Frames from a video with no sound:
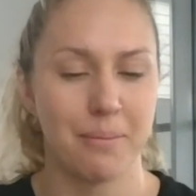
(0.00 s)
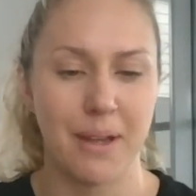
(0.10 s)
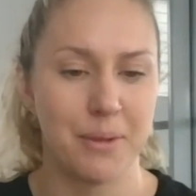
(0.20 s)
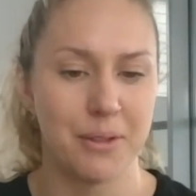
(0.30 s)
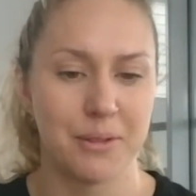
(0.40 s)

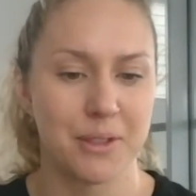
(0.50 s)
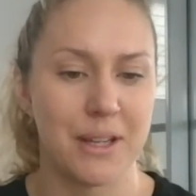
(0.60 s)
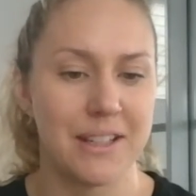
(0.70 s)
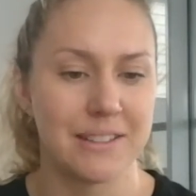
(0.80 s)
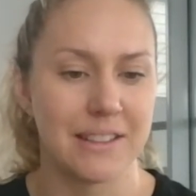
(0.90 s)
maybe it was
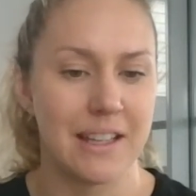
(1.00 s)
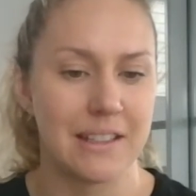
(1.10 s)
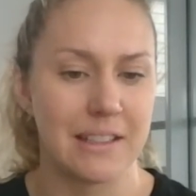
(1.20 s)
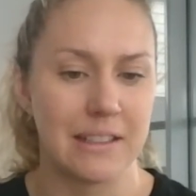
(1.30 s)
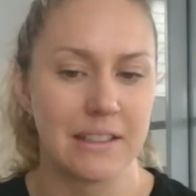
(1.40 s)

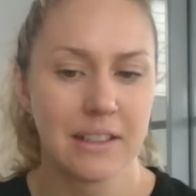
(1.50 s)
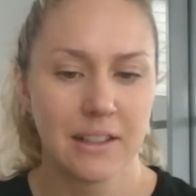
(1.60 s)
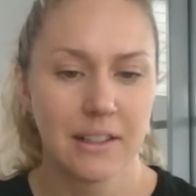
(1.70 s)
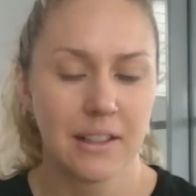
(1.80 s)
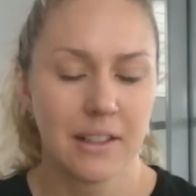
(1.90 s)
Queensland. And
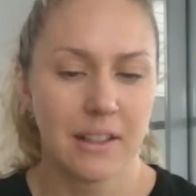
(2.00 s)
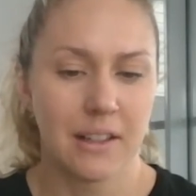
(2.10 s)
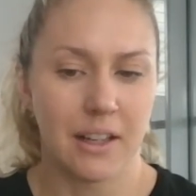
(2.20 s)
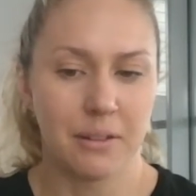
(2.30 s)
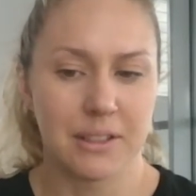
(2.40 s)

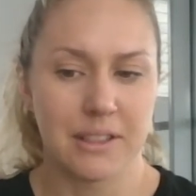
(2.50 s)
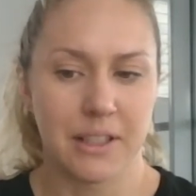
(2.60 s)
I was